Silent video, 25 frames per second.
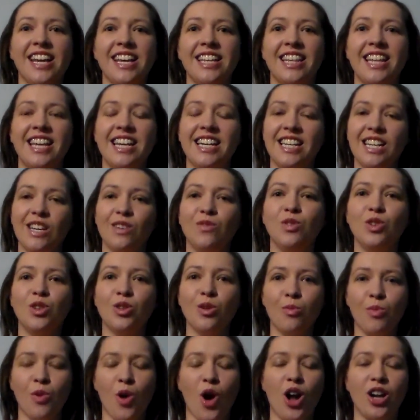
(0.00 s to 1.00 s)
and they give you
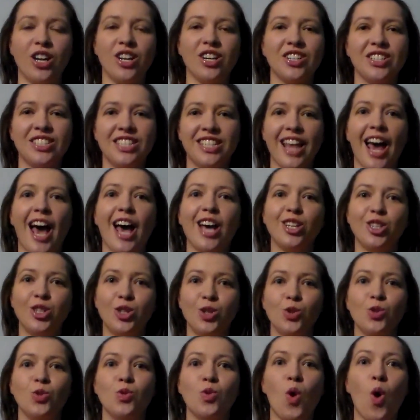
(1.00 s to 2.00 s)
the products that
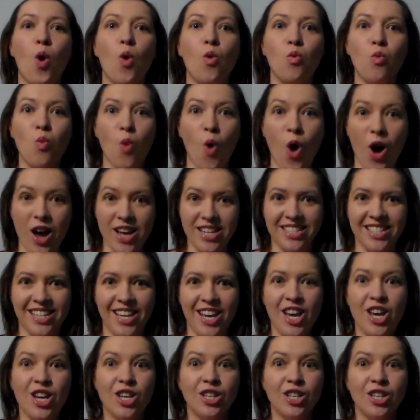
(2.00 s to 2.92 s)
you want.